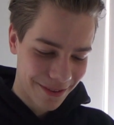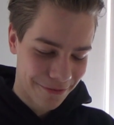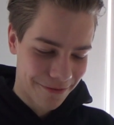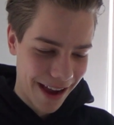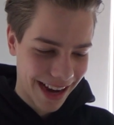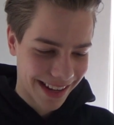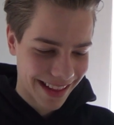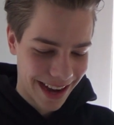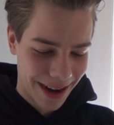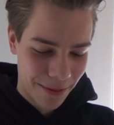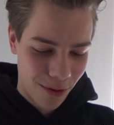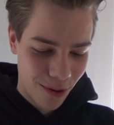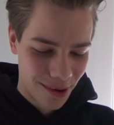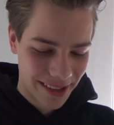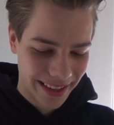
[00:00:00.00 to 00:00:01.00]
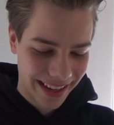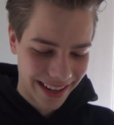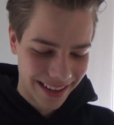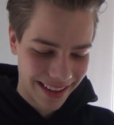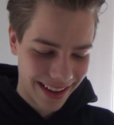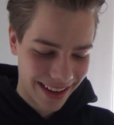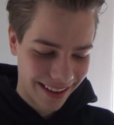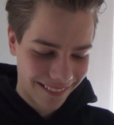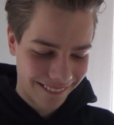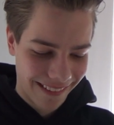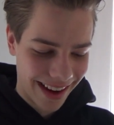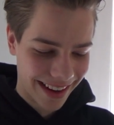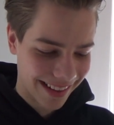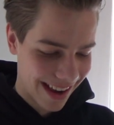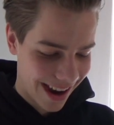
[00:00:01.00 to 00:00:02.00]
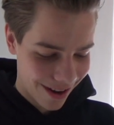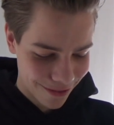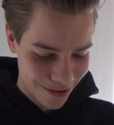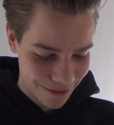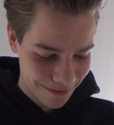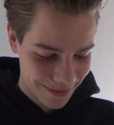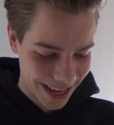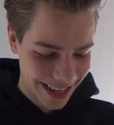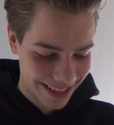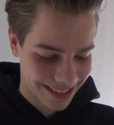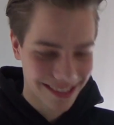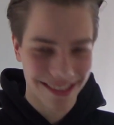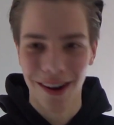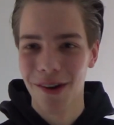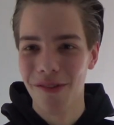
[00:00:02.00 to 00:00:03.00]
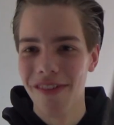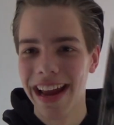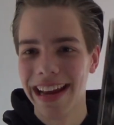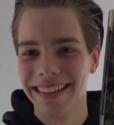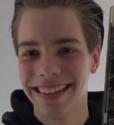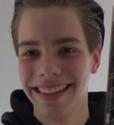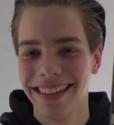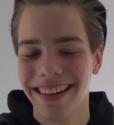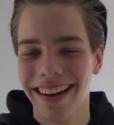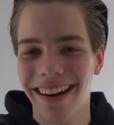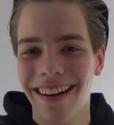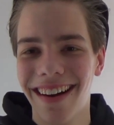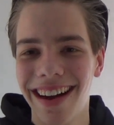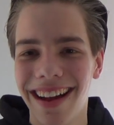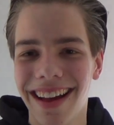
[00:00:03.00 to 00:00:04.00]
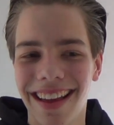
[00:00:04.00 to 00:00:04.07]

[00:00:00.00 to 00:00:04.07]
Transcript: fact that I'm holding it here right now with me is so amazing, you know.